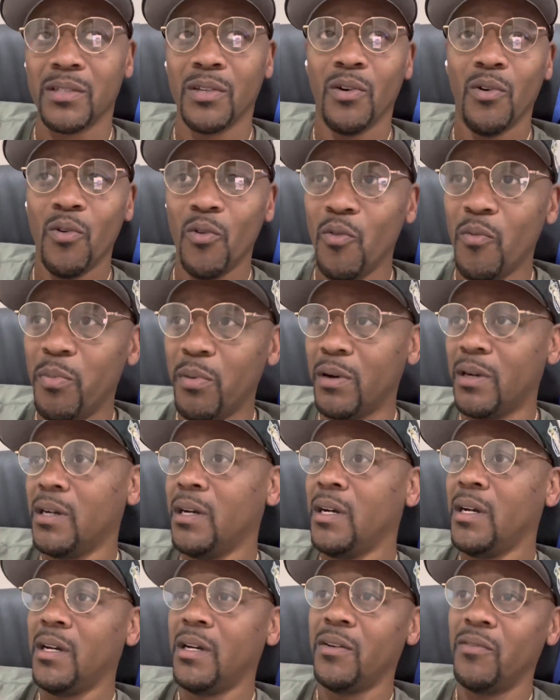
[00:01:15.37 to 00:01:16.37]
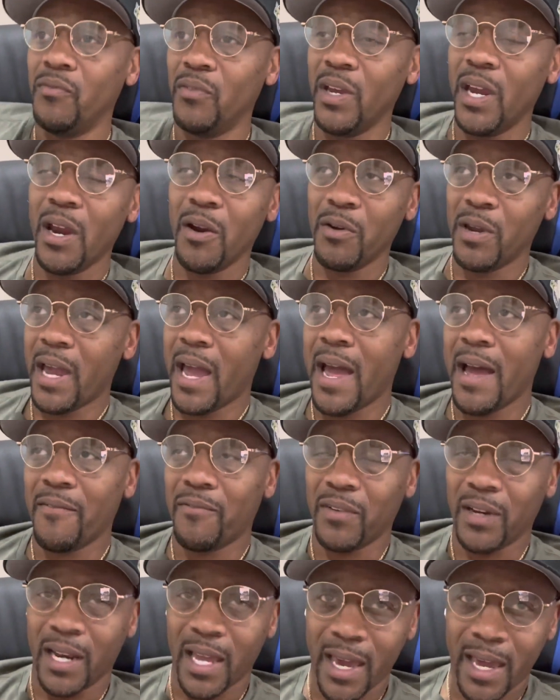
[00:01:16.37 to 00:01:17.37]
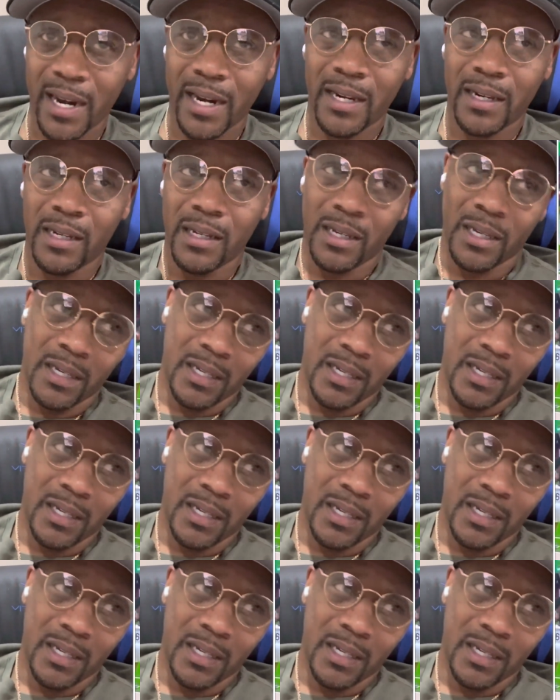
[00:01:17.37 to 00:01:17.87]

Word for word: a hooper, very athletic.